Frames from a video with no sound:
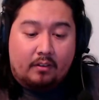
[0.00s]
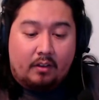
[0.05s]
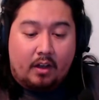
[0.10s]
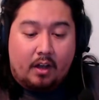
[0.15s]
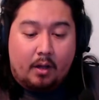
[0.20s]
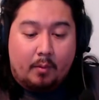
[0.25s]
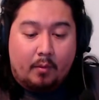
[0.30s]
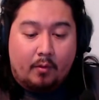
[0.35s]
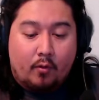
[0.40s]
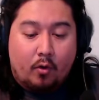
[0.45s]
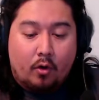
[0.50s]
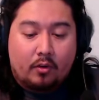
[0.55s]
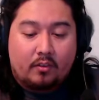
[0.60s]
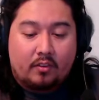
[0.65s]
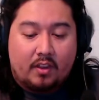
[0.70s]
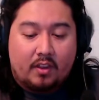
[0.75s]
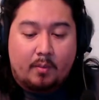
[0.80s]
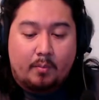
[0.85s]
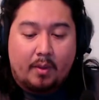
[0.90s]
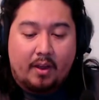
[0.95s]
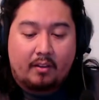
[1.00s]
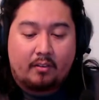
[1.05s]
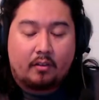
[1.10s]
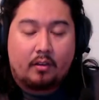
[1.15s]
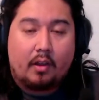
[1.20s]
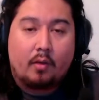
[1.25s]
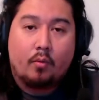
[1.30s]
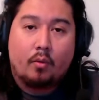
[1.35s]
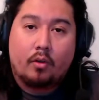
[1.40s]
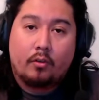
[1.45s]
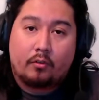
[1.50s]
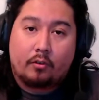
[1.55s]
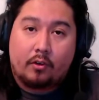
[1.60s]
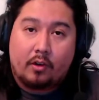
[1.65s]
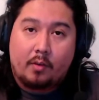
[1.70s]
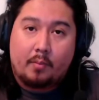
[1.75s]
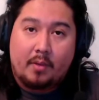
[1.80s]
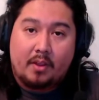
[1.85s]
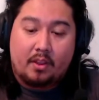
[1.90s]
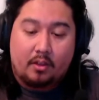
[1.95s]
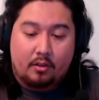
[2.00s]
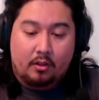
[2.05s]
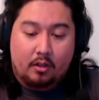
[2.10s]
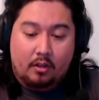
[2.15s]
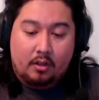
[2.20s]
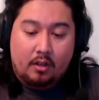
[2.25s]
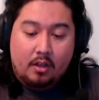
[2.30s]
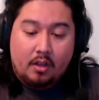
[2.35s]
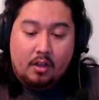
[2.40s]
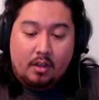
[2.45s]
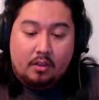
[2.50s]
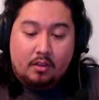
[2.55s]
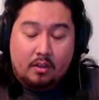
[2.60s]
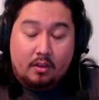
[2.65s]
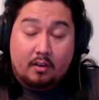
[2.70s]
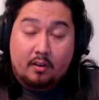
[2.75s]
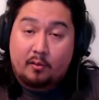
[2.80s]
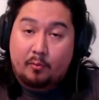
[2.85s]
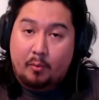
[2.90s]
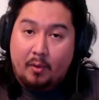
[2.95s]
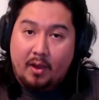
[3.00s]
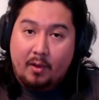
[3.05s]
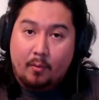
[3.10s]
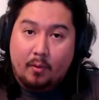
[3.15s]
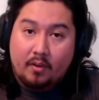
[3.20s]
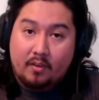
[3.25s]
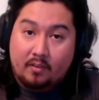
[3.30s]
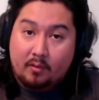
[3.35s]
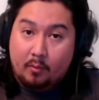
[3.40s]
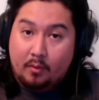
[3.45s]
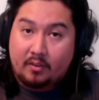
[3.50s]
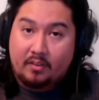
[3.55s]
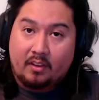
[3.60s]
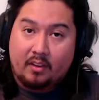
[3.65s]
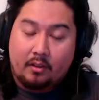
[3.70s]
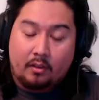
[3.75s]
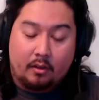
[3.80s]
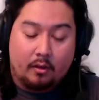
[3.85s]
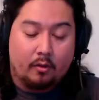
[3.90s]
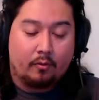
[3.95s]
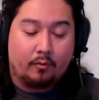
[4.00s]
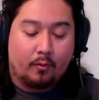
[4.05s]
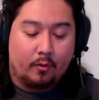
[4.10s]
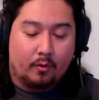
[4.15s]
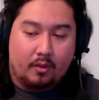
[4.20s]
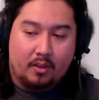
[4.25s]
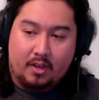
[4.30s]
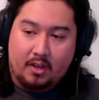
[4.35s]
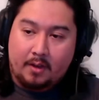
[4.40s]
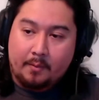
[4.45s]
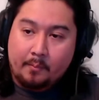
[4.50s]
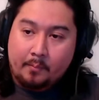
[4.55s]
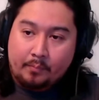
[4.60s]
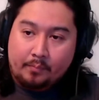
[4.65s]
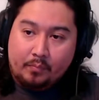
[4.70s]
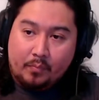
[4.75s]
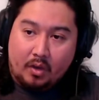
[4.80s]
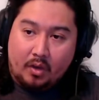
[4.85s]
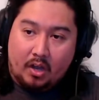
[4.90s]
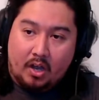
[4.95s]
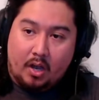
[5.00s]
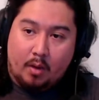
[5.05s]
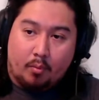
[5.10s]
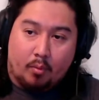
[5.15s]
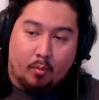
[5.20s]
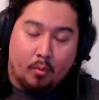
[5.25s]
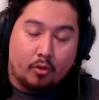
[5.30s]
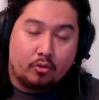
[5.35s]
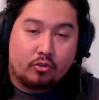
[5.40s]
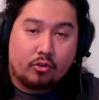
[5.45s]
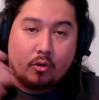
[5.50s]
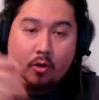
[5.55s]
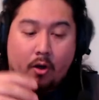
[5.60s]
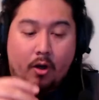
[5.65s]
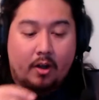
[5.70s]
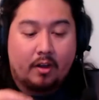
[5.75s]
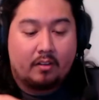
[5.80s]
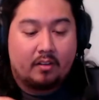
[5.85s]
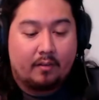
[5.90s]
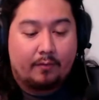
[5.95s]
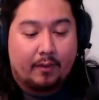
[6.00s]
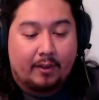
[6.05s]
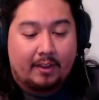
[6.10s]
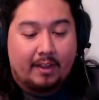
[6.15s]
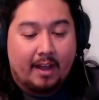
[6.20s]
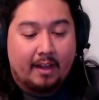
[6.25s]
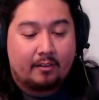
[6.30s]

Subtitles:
Of course, the best looking ones are going to be the display ones, the ones that they use for the promotional art and stuff like that.